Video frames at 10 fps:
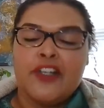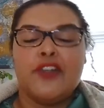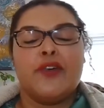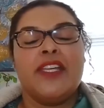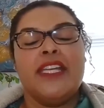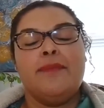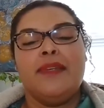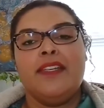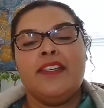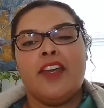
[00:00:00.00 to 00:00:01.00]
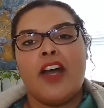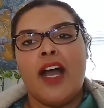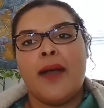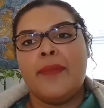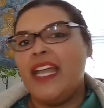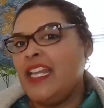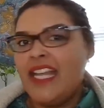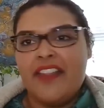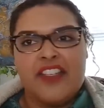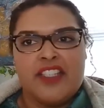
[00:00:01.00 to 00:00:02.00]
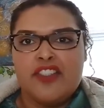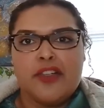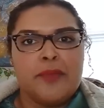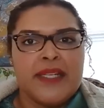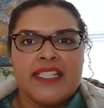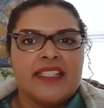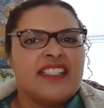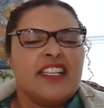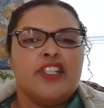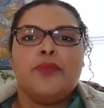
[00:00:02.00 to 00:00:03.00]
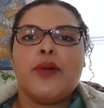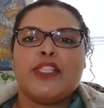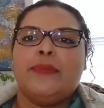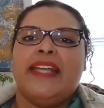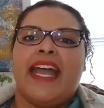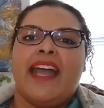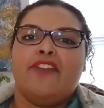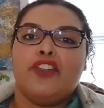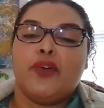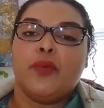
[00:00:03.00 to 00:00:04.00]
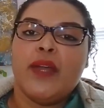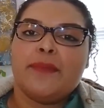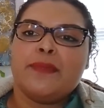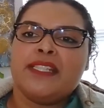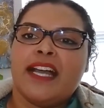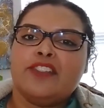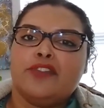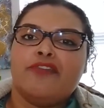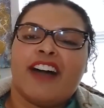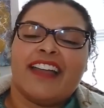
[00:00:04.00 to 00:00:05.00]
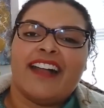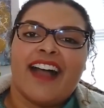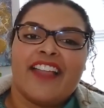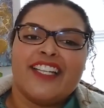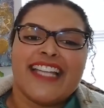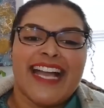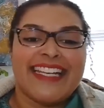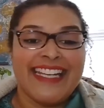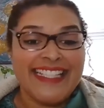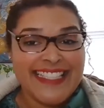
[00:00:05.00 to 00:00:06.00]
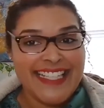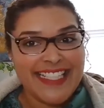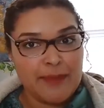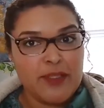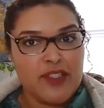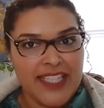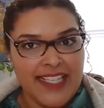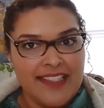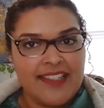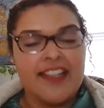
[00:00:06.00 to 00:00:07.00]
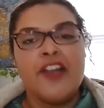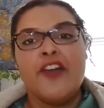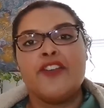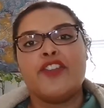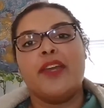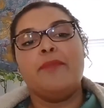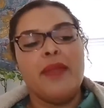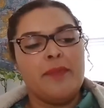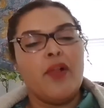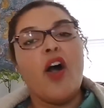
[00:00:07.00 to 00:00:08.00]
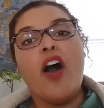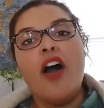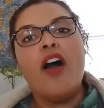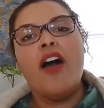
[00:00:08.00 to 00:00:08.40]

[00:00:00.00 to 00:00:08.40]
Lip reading: You're keeping any other digital presence that you possibly have on your website or via other directories up to date, so that people are